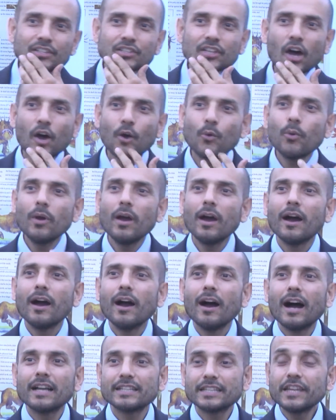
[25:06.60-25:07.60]
So
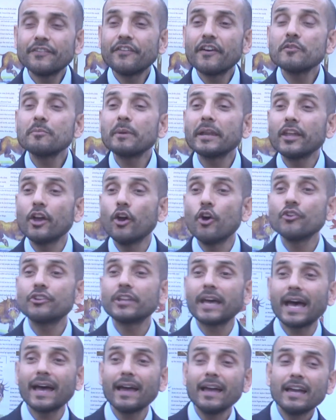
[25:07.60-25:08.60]
I don't know if everybody heard
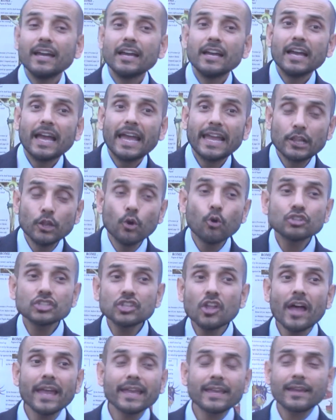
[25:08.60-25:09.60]
that. He looks
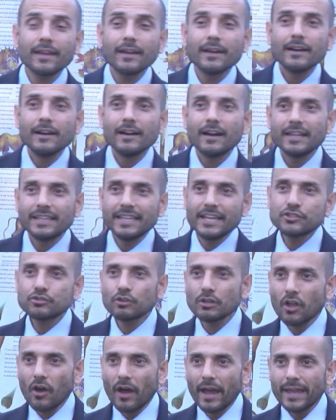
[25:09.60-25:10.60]
like an
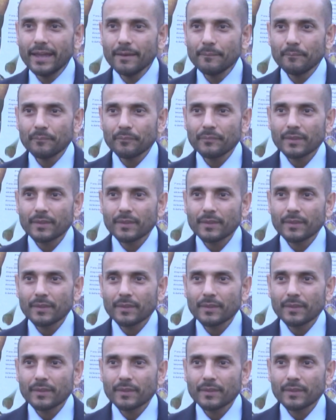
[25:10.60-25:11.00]
Israelite.